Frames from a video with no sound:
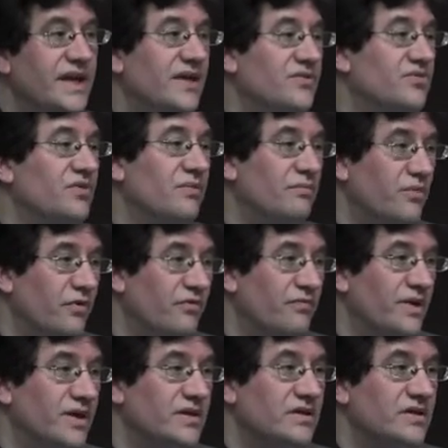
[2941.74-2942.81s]
to get some
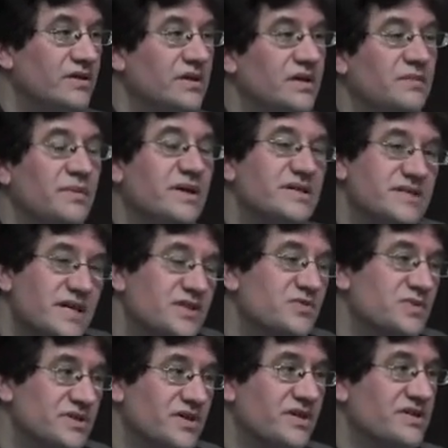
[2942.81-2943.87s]
movement, because that's
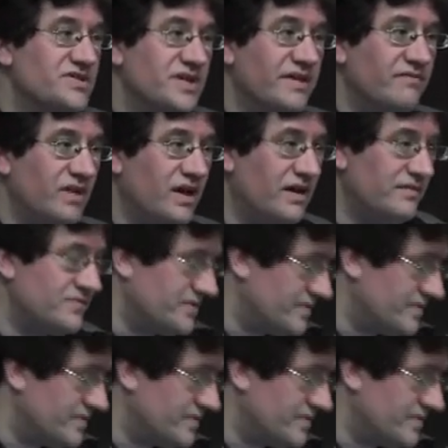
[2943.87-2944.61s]
what's going to save lives.